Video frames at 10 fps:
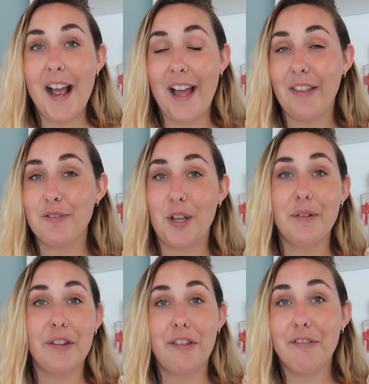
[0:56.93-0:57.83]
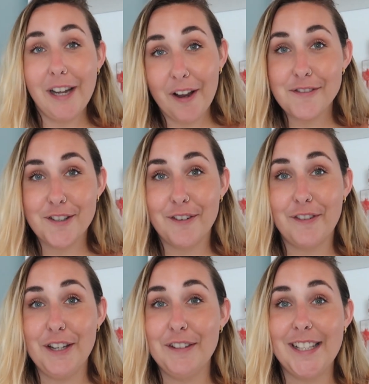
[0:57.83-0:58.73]
and there was over 300 of
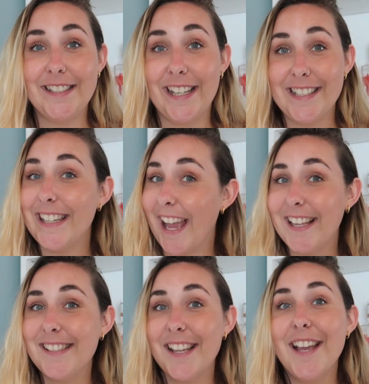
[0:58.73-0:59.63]
you that said yes.